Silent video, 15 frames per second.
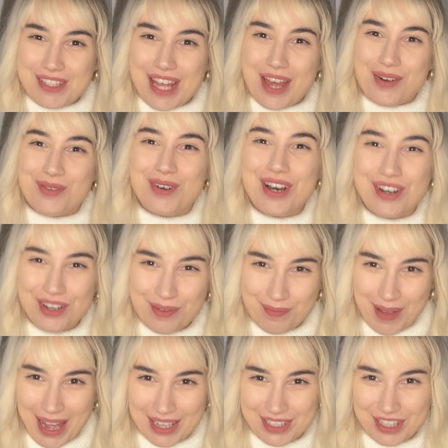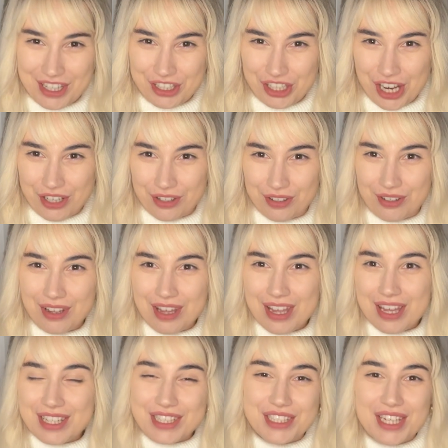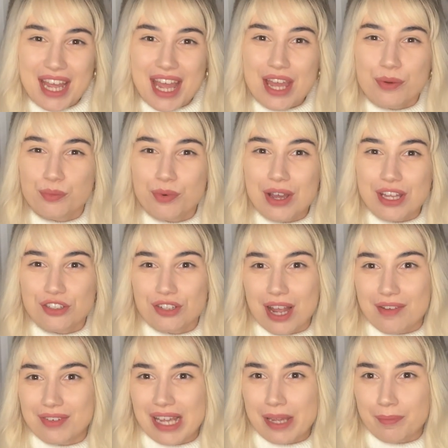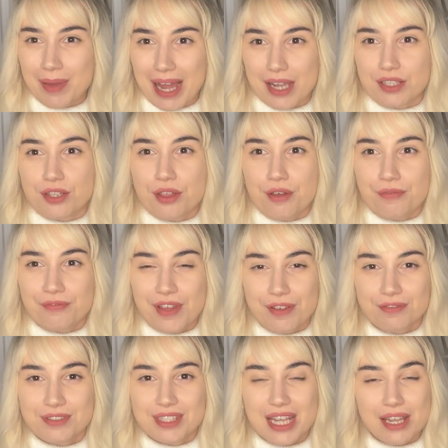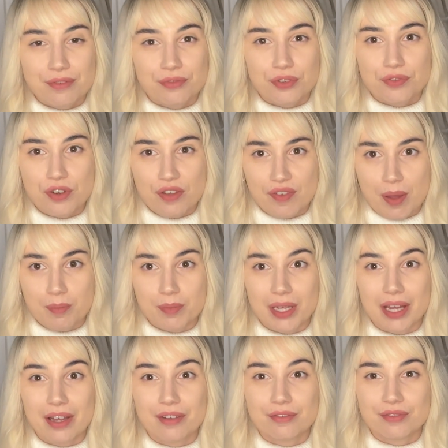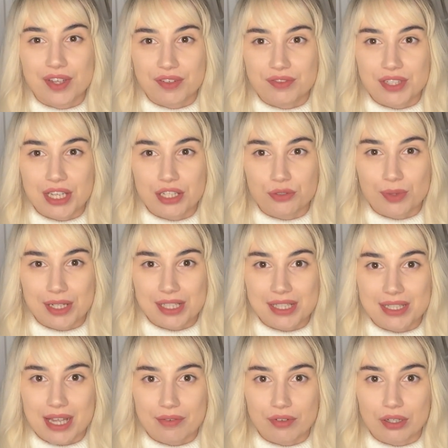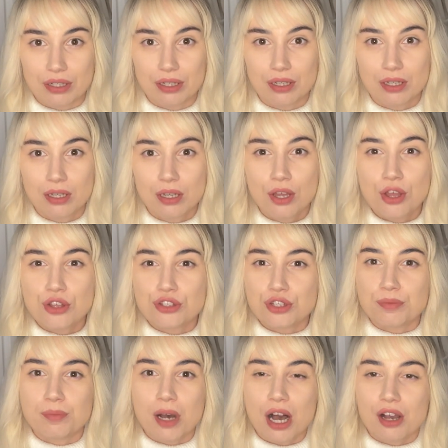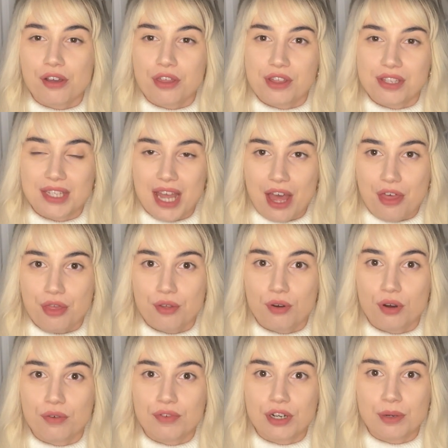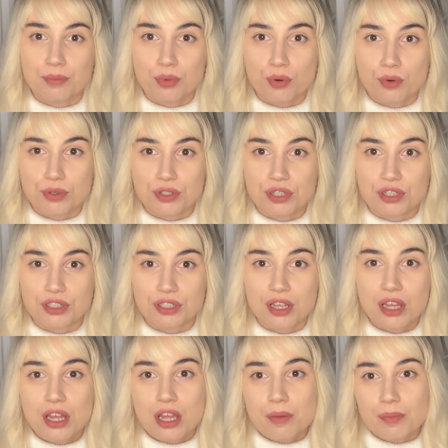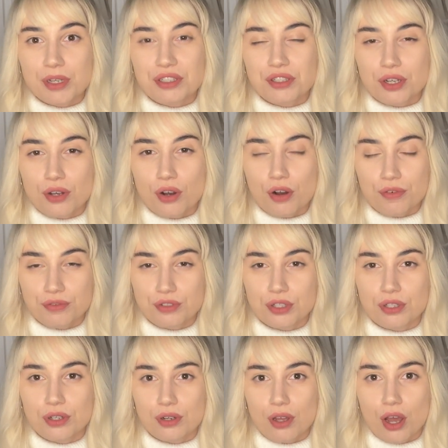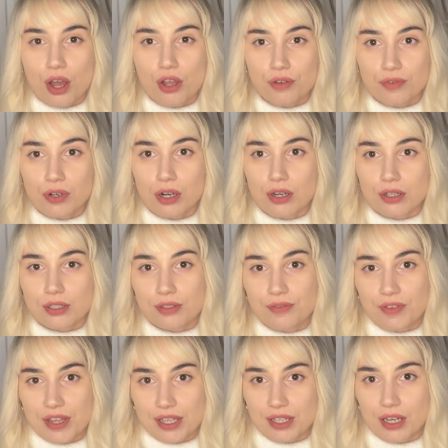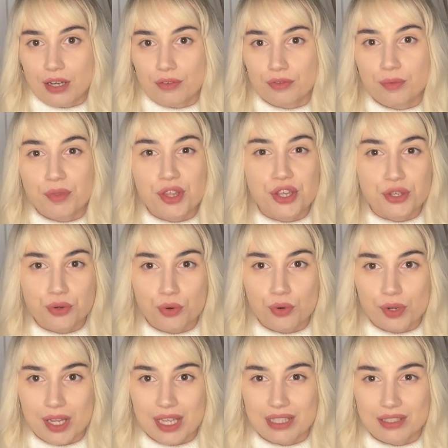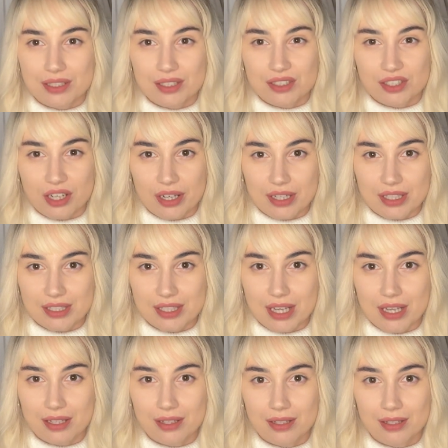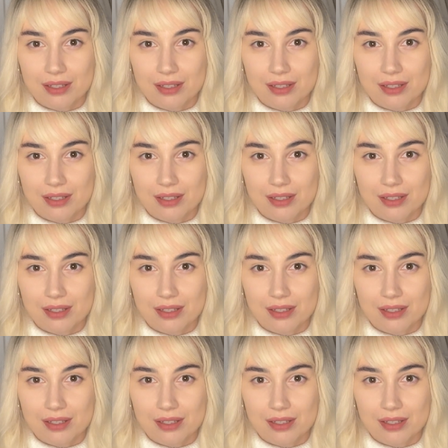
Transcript: And welcome back to the channel. Today we're travelling back to the 15th of November 1527 to mark the death of an important but often overlooked figure from the Yorkist dynasty,